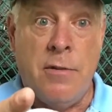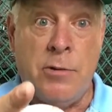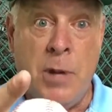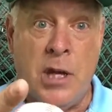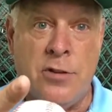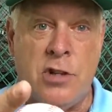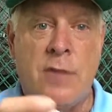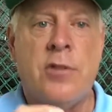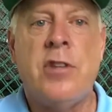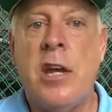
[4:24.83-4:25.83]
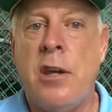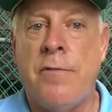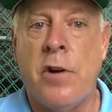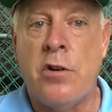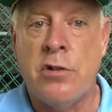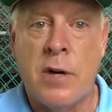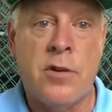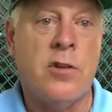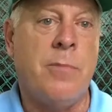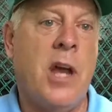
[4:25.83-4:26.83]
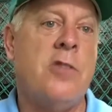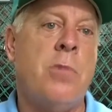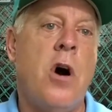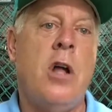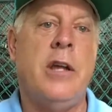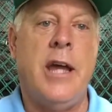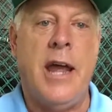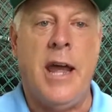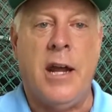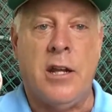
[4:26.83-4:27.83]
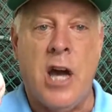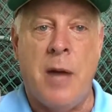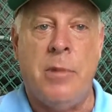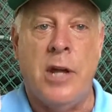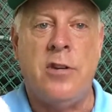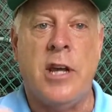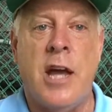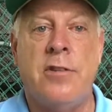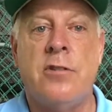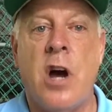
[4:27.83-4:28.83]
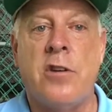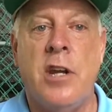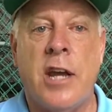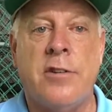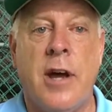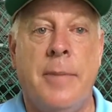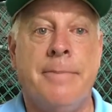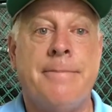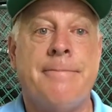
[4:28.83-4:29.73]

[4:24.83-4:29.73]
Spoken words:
speaking of service, thank you for your service to baseball, and God bless you guys. Talk to you next time.